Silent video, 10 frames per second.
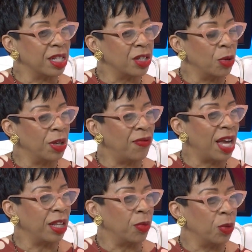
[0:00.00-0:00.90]
And so we
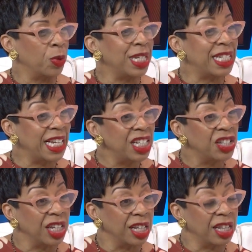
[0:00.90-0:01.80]
find that we're
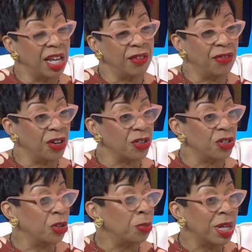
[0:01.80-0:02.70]
reteaching in that first
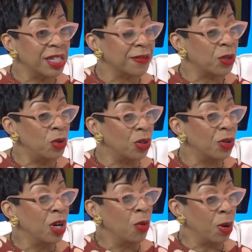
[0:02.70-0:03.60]
2 months of school,
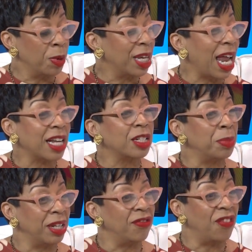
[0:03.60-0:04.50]
where we could actually
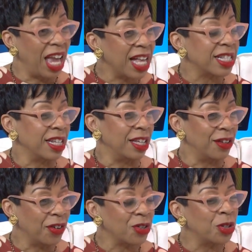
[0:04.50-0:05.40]
be advancing in the
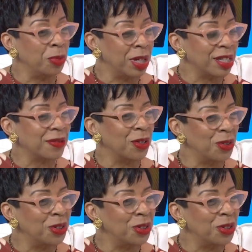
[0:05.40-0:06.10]
first 2 months of school.